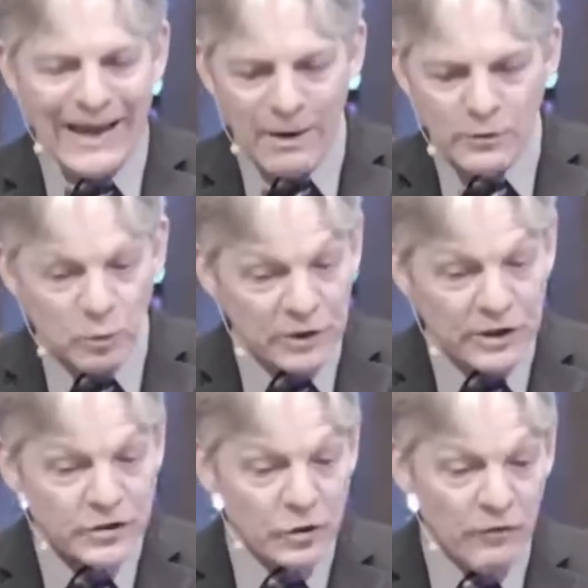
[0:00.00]
And I was
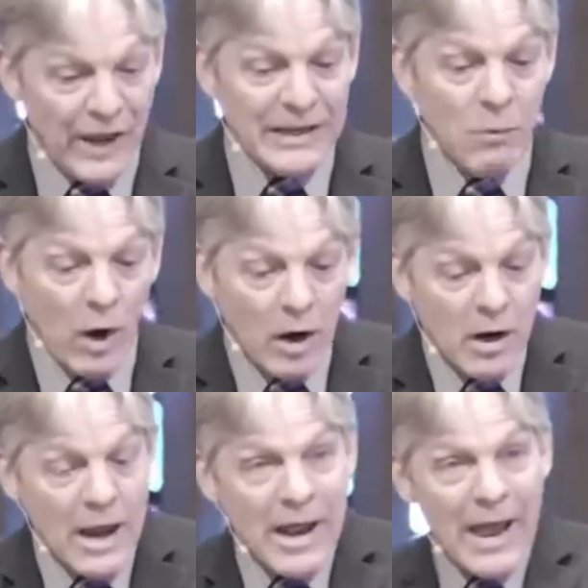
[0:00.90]
willing to serve
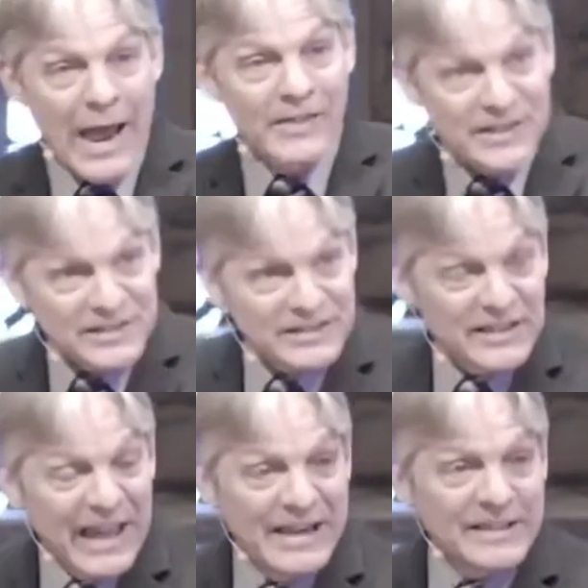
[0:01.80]
anywhere, and this
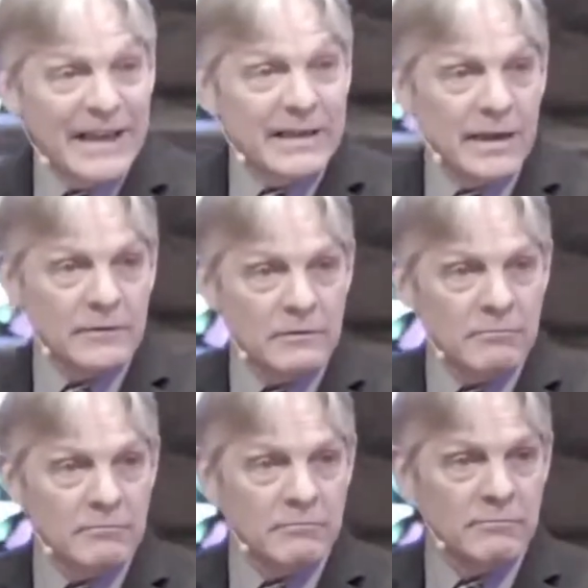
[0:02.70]
is the thanks I get.